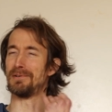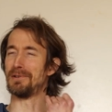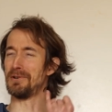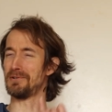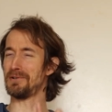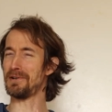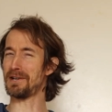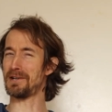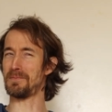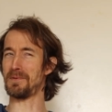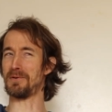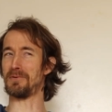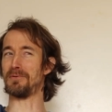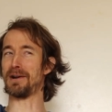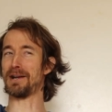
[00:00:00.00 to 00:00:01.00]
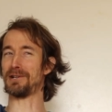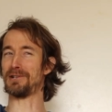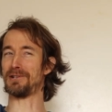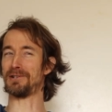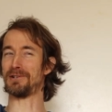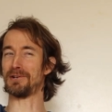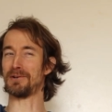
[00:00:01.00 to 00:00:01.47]
Don't you need to be
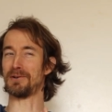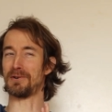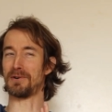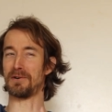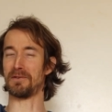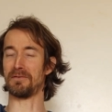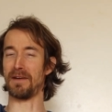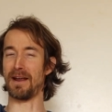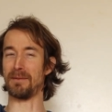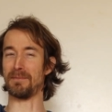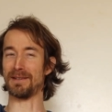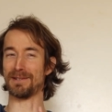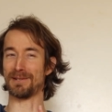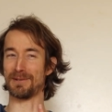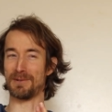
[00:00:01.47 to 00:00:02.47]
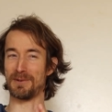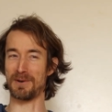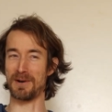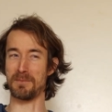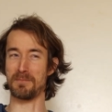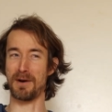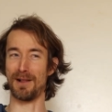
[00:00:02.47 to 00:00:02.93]
rich or famous
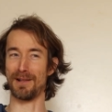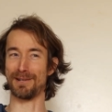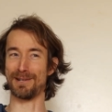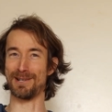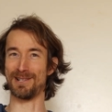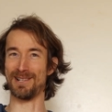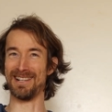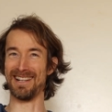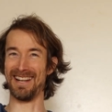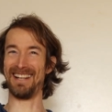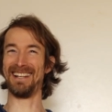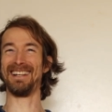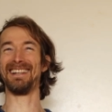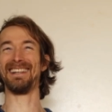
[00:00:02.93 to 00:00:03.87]
or a politician?